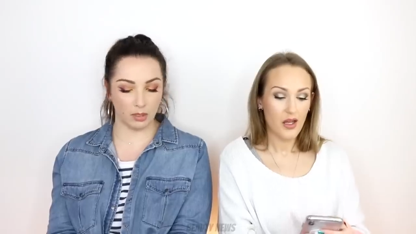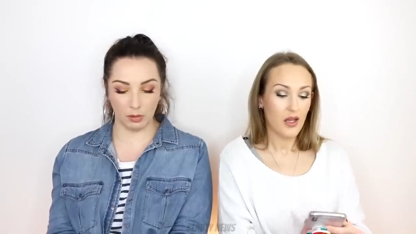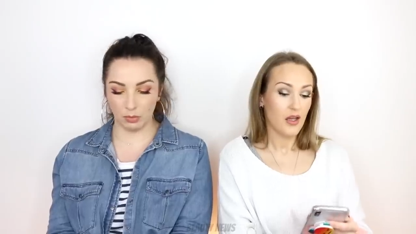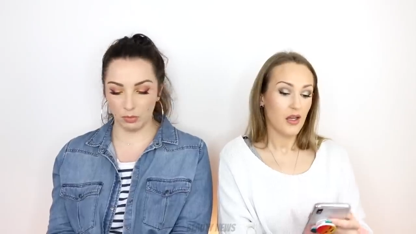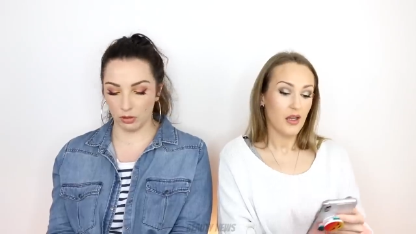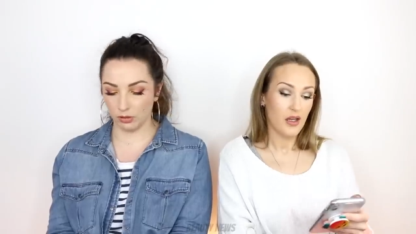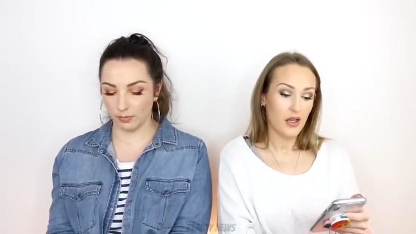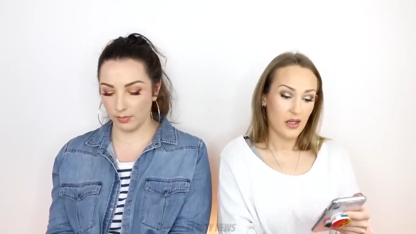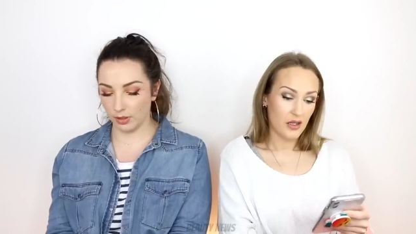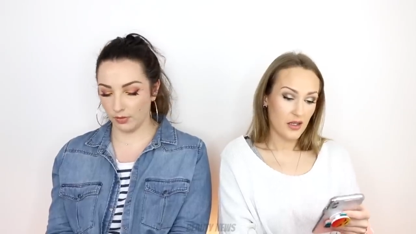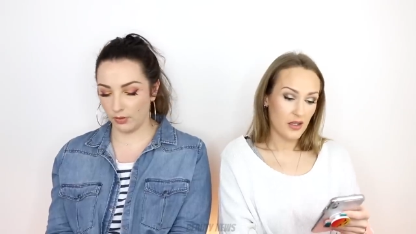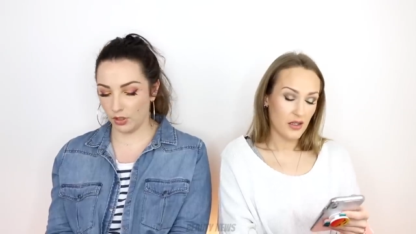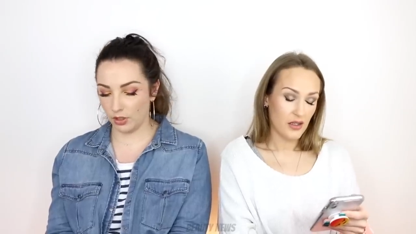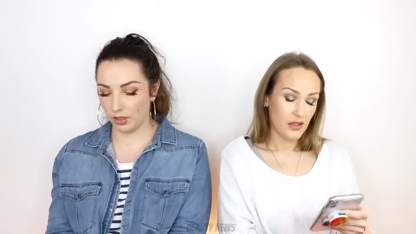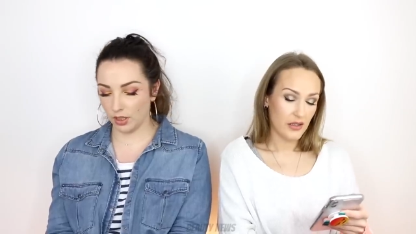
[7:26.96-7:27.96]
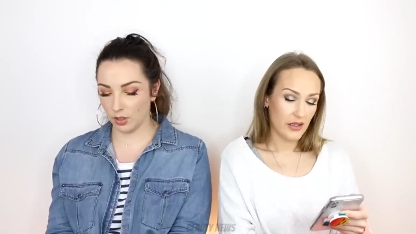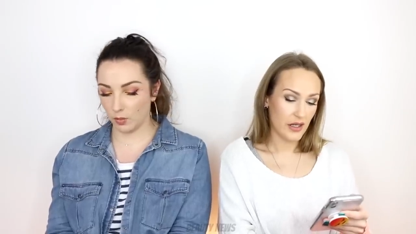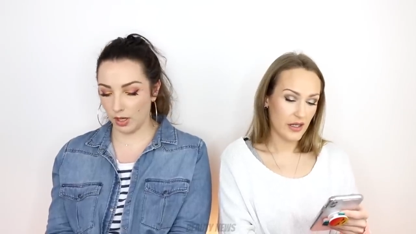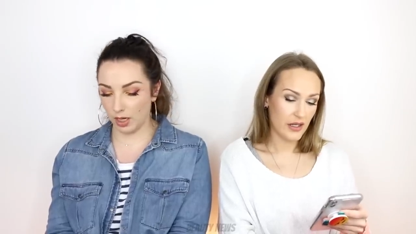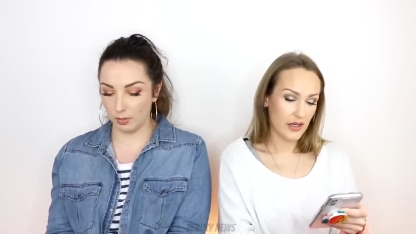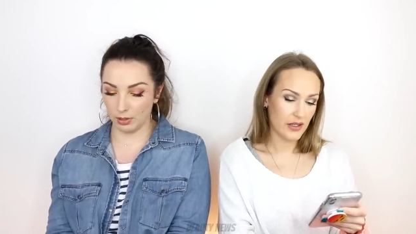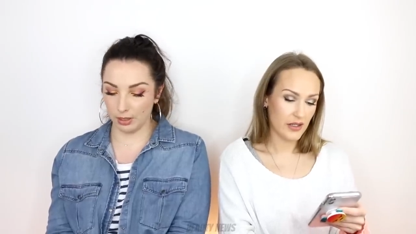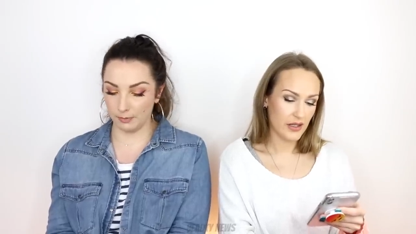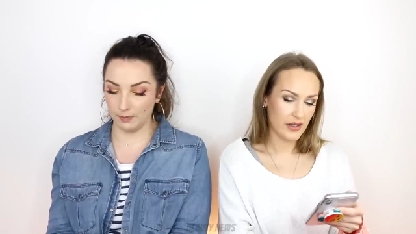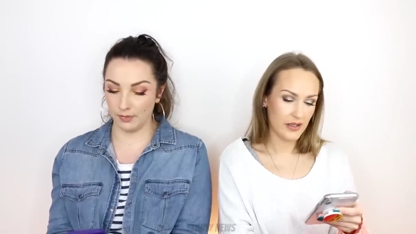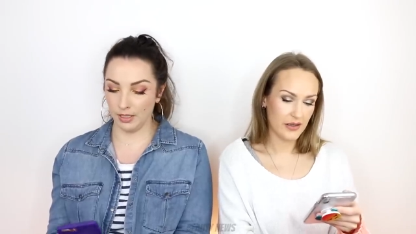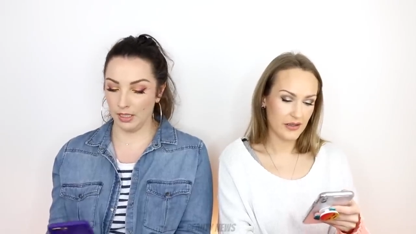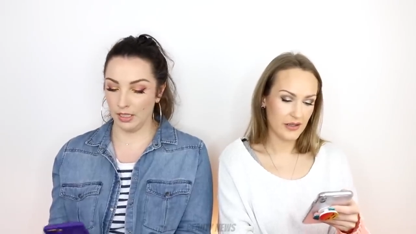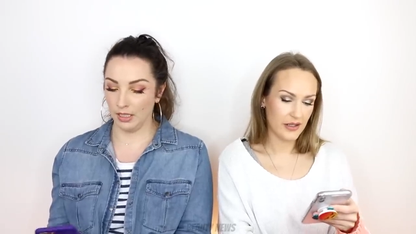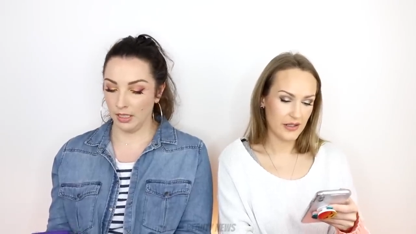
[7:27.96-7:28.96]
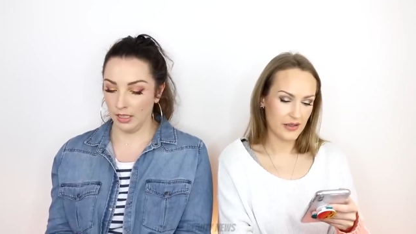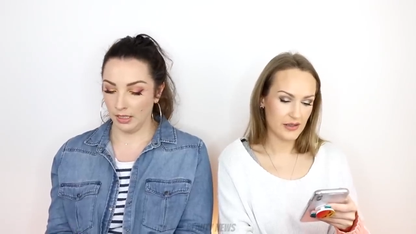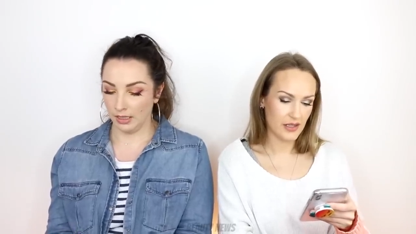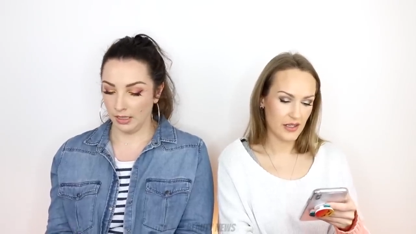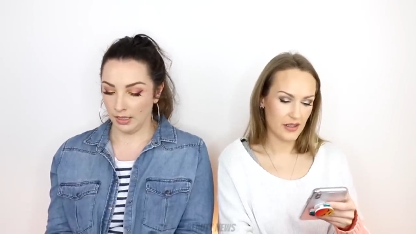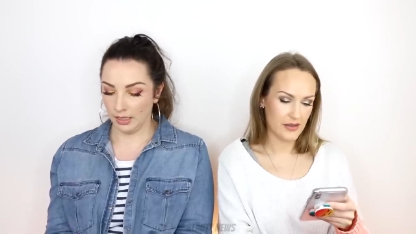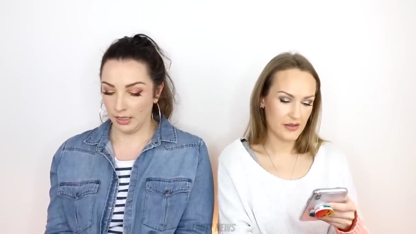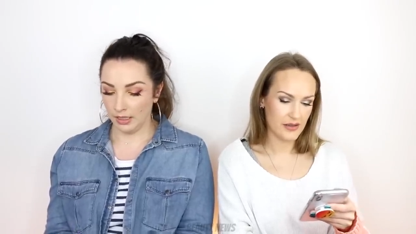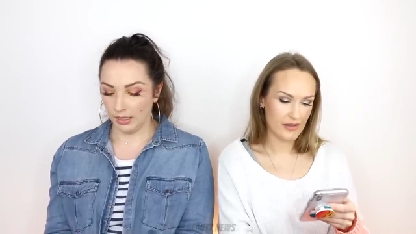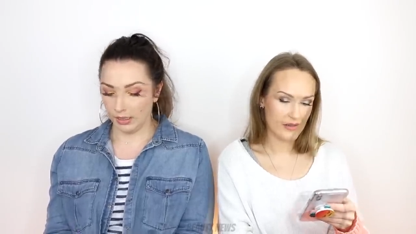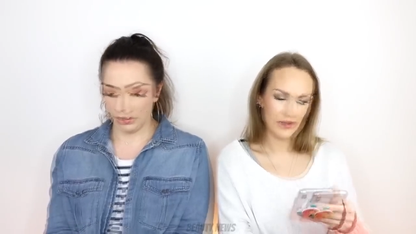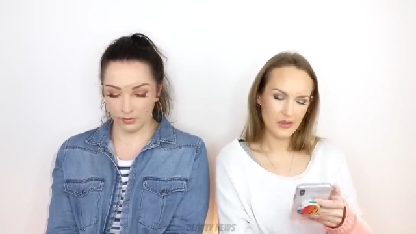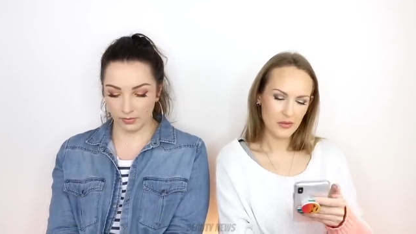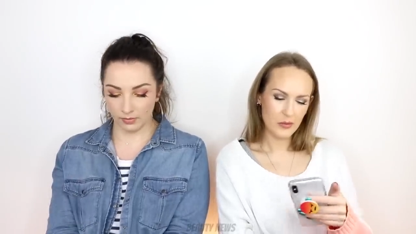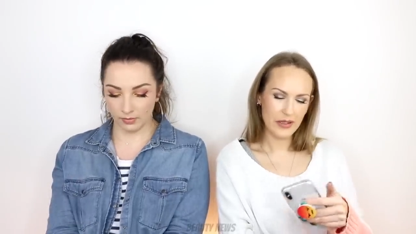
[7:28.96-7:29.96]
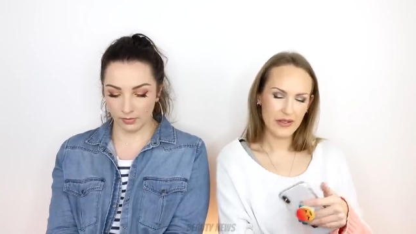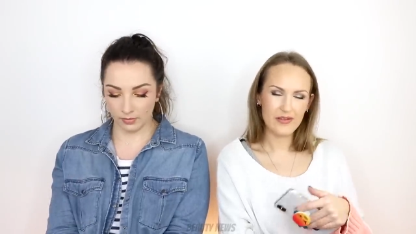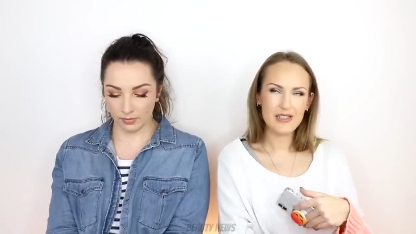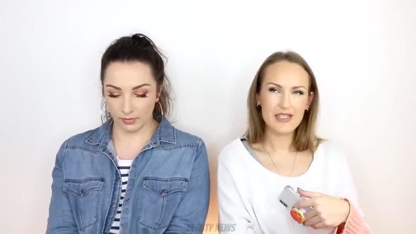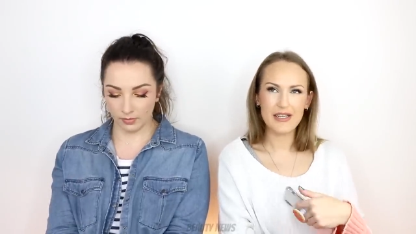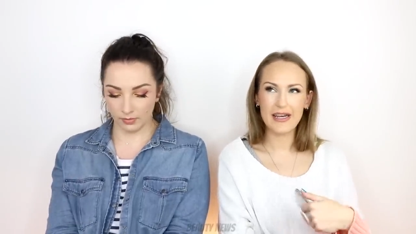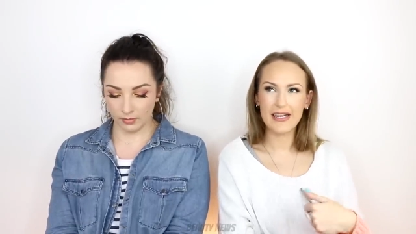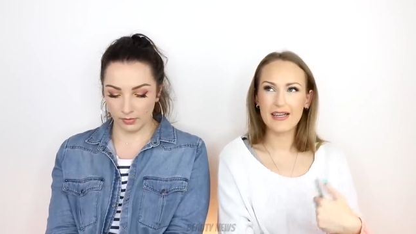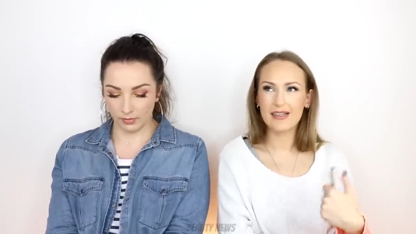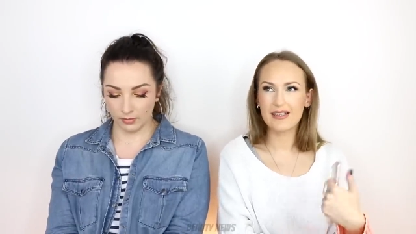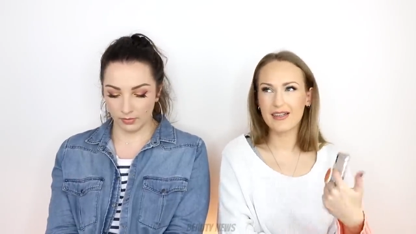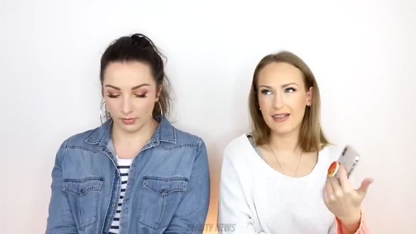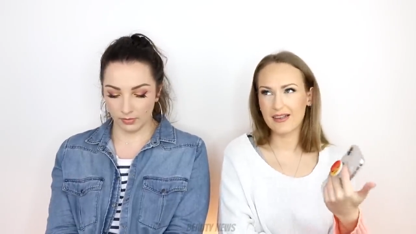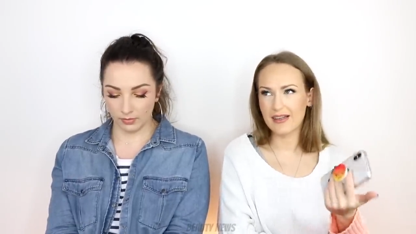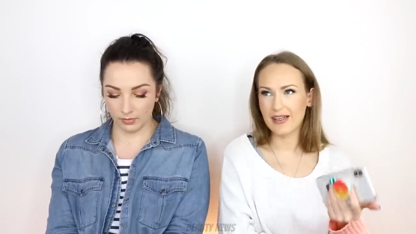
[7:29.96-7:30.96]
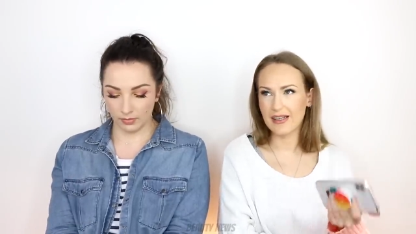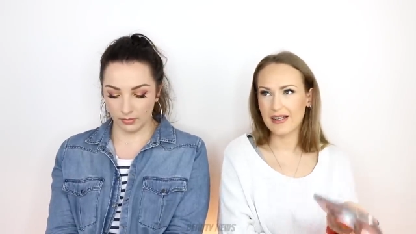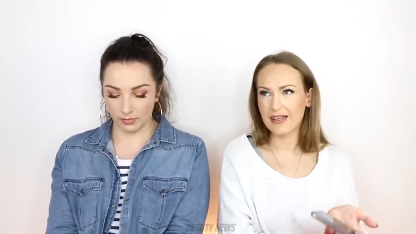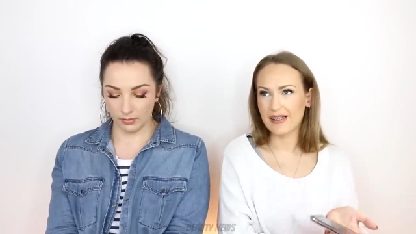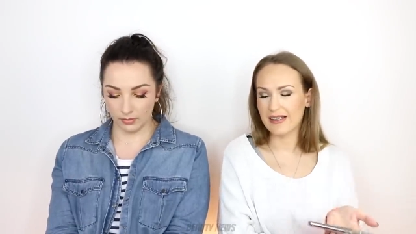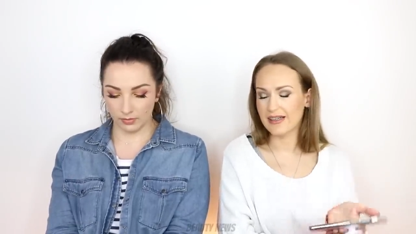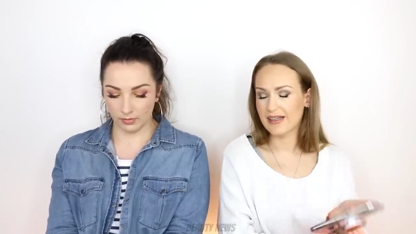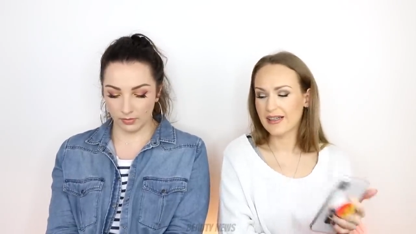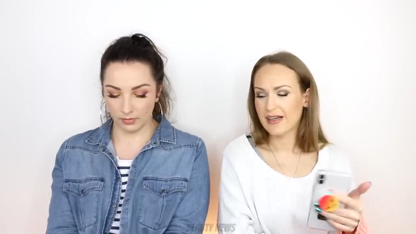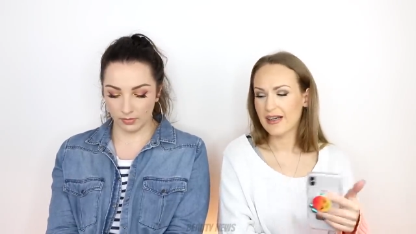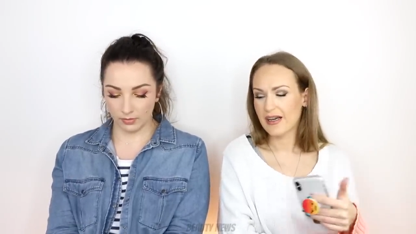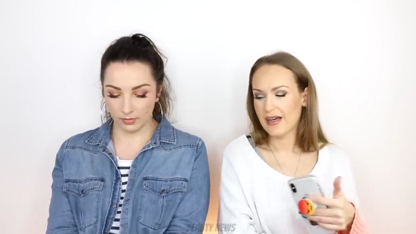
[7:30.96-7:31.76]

Speaker 1: it a bit more confusing
Speaker 2: this way. But... yeah, it does. We've seen the...